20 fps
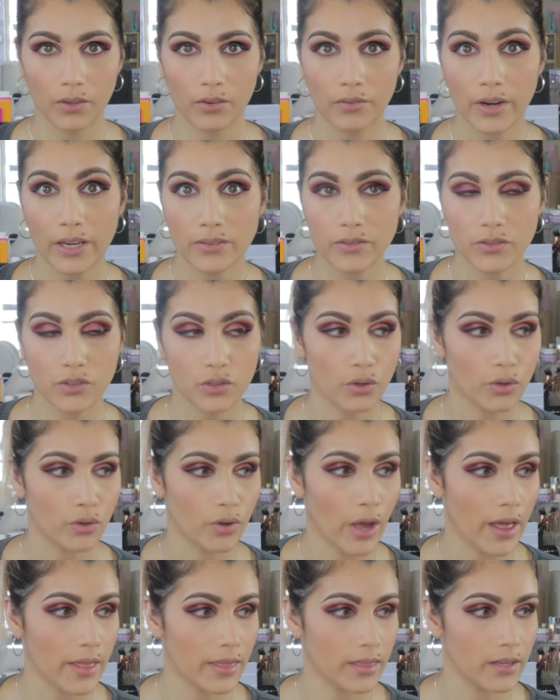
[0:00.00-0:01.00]
all right
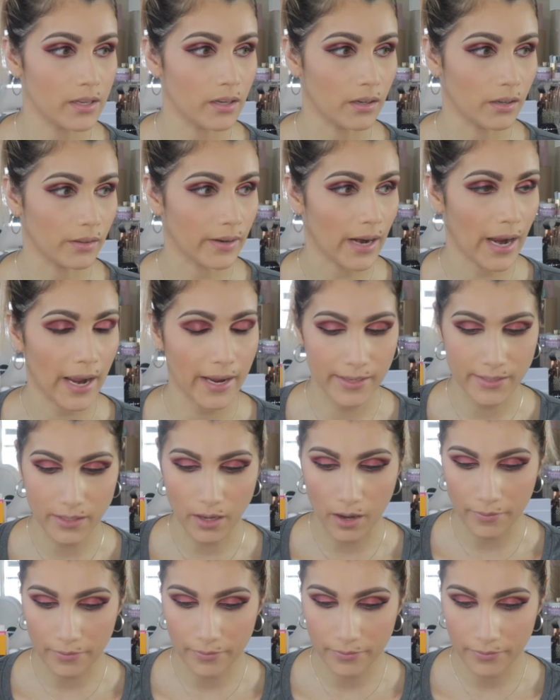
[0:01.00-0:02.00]
so the other eye is
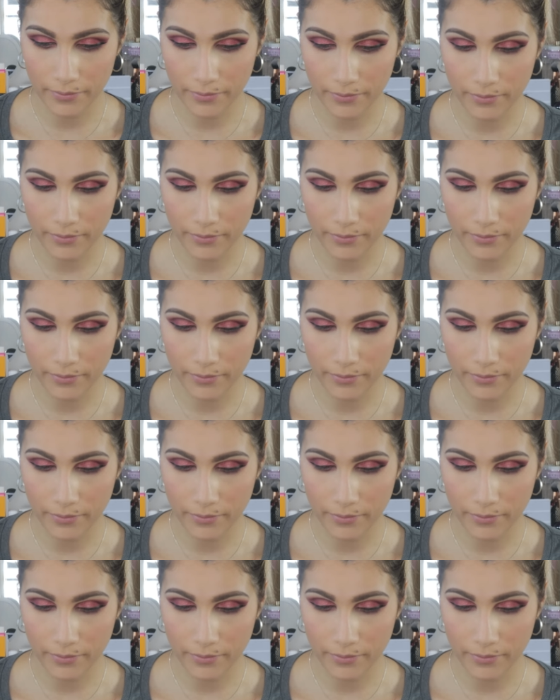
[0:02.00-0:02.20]
off